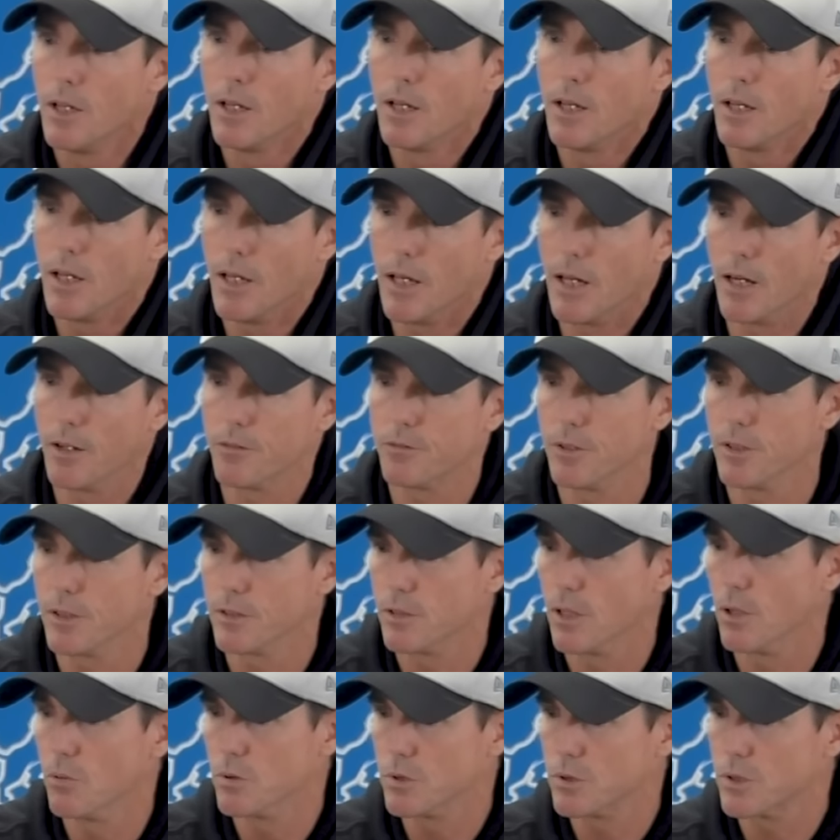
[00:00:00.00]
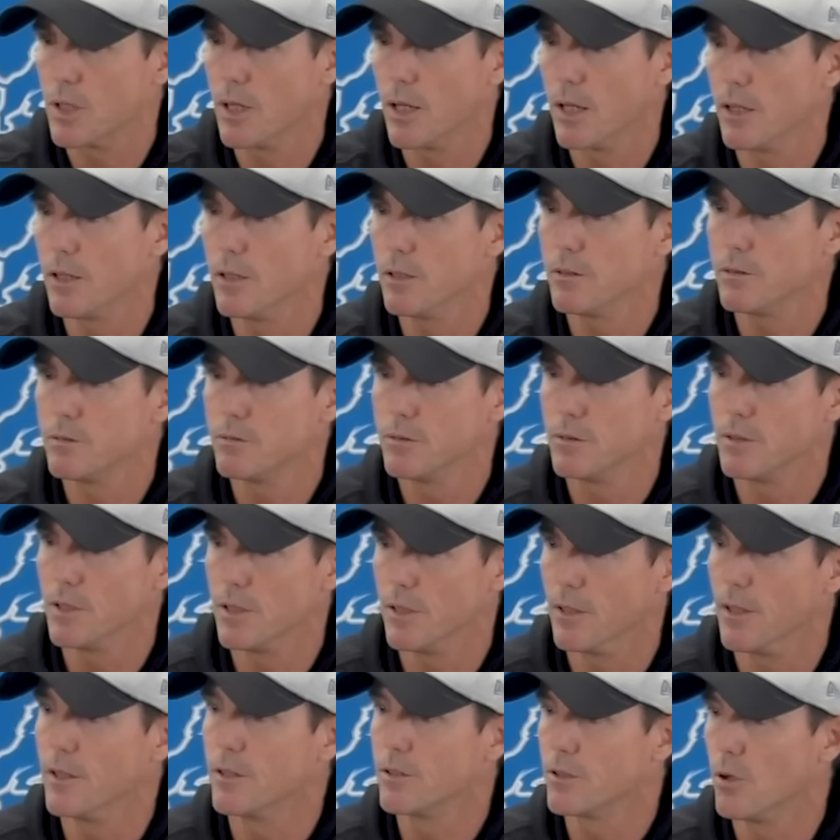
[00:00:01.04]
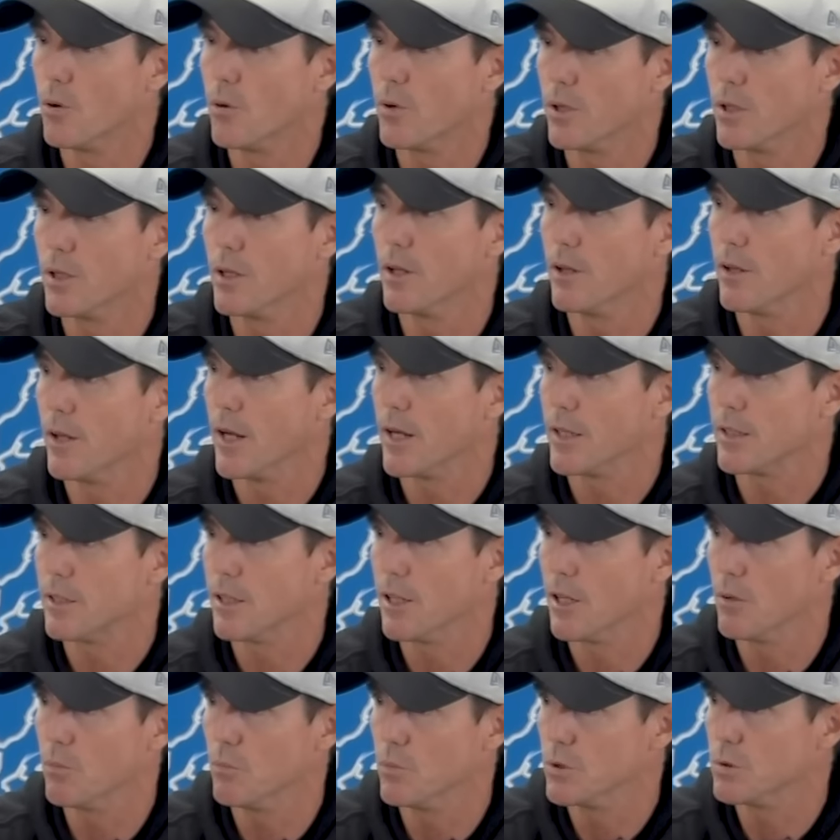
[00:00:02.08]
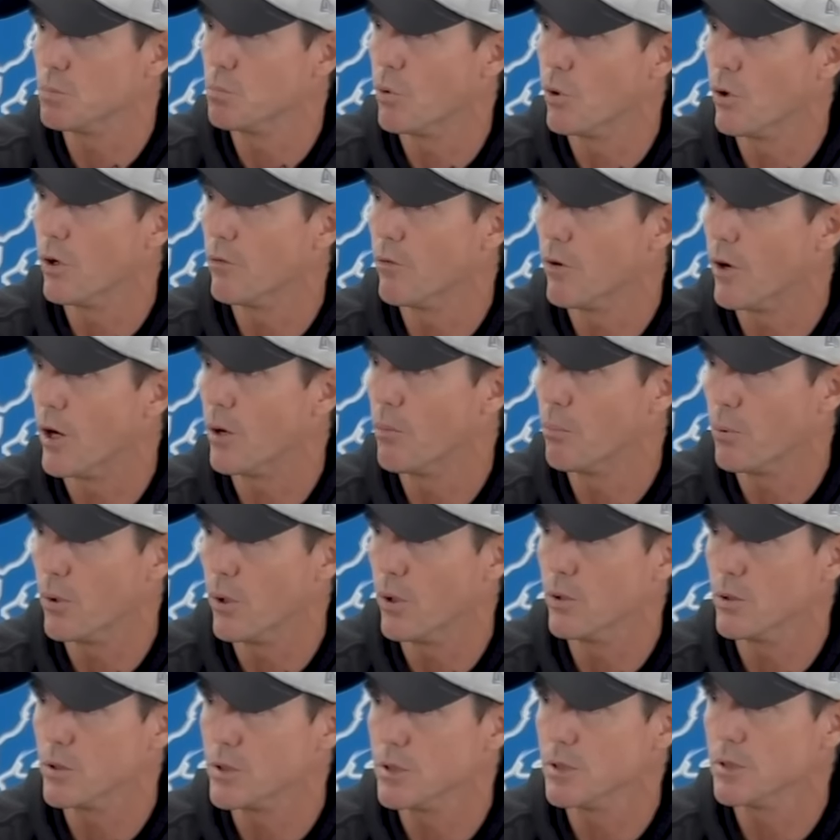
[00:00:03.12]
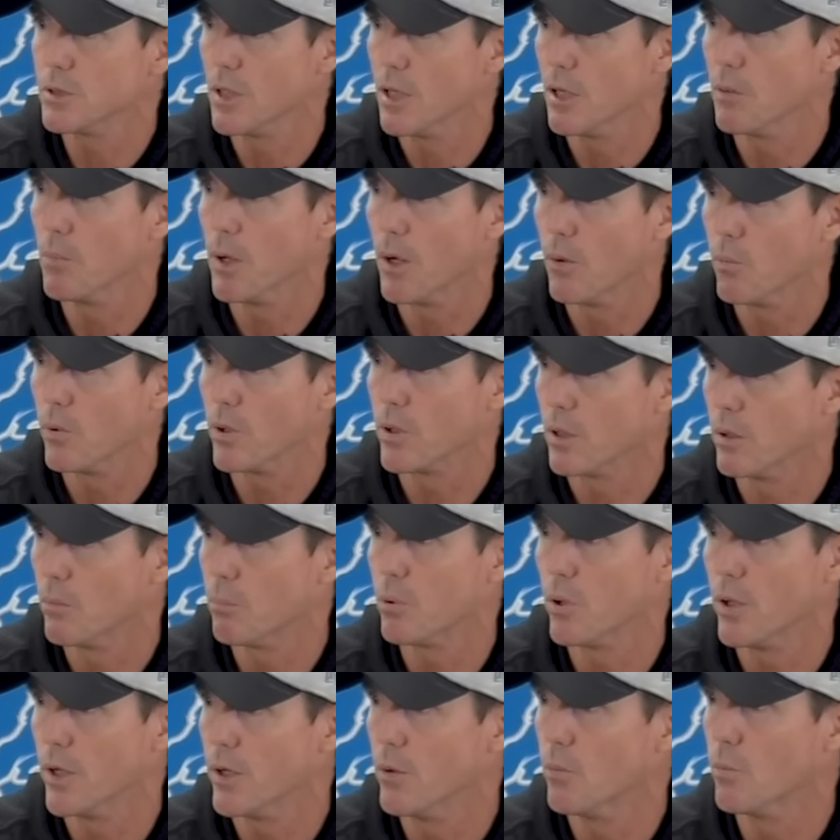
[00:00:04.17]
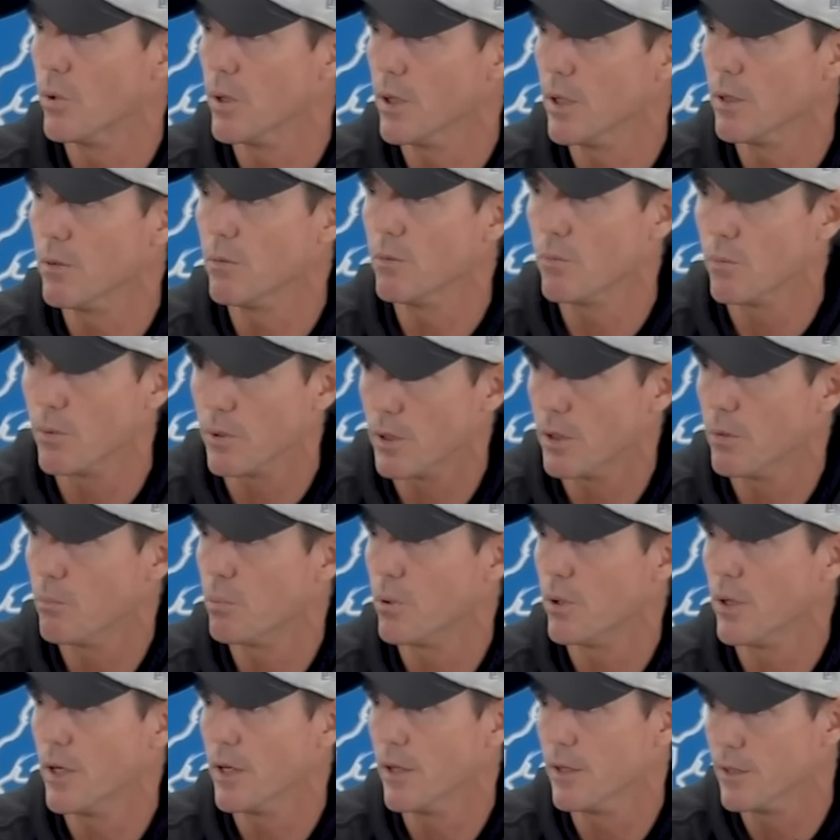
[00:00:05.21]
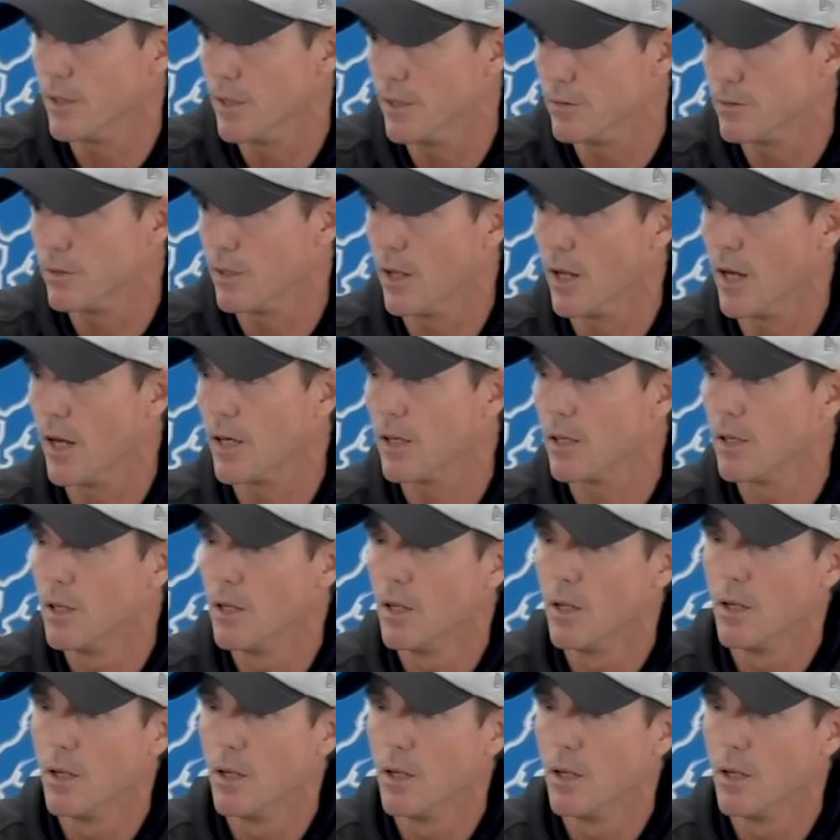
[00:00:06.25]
And I think that was kind of going into that game was more of our approach is, hey, man, we're going to play to win. We're going to play on the attack.